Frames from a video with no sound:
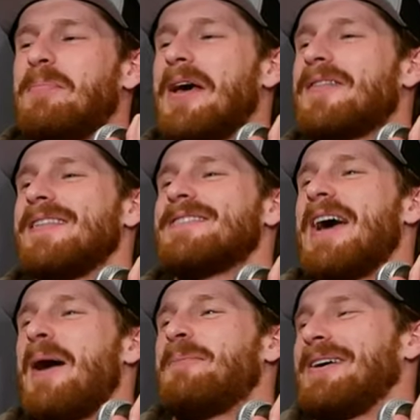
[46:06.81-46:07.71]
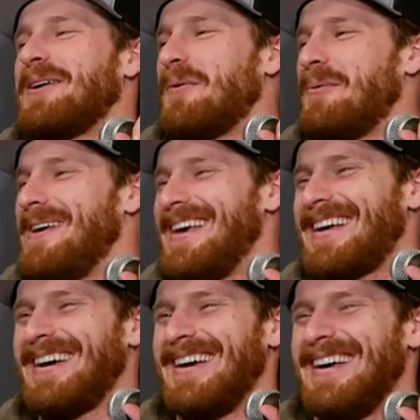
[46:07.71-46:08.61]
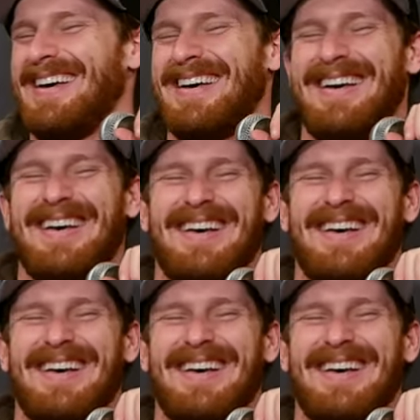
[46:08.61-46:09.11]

thing that's happening in 3 weeks?